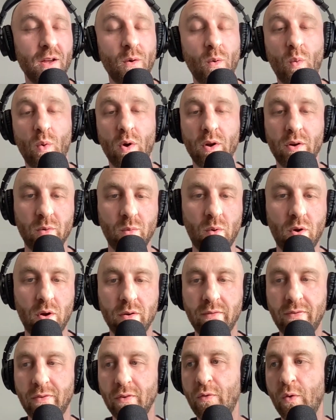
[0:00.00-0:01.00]

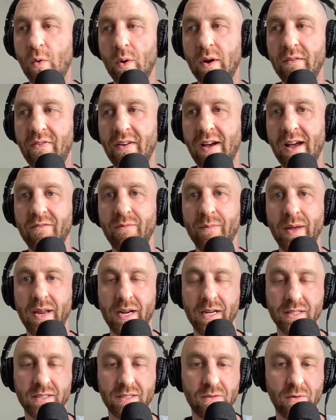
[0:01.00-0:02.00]
One-on-one for 45
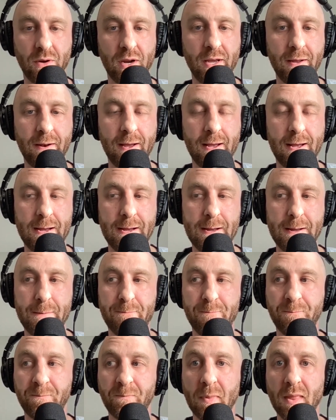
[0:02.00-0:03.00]
minutes, right?
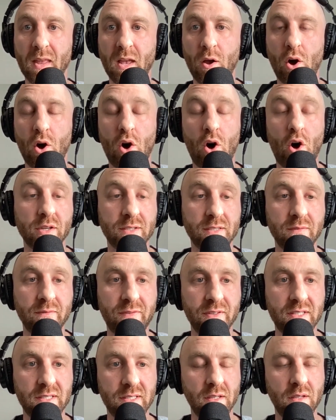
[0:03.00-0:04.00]
Awesome
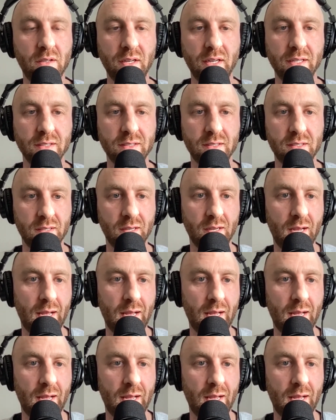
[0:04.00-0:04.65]
facilities.